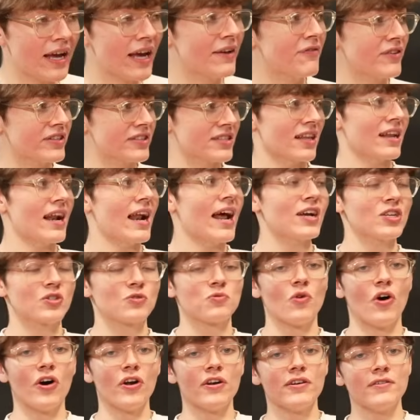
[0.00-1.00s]
if it's the last
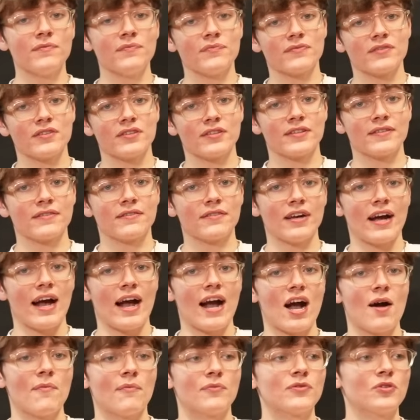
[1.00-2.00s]
one,
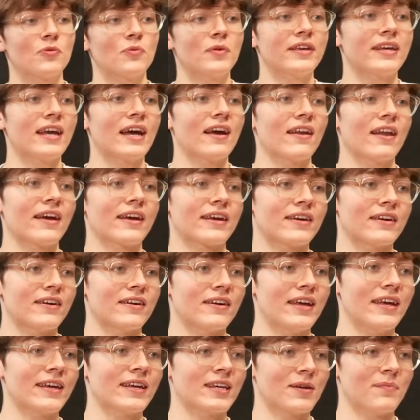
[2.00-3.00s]
how do we get like
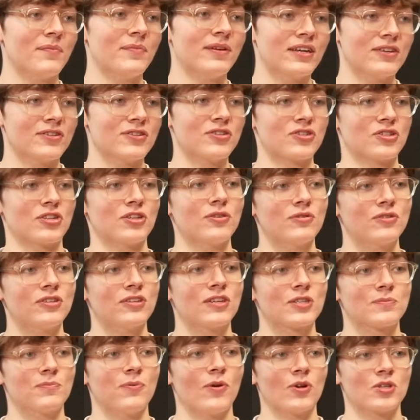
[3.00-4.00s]
a? It can be as
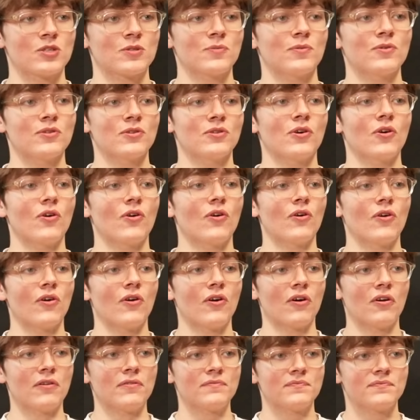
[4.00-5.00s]
juicy as it possible. this
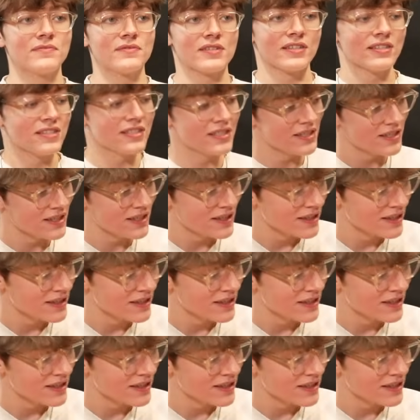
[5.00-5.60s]
or... is max level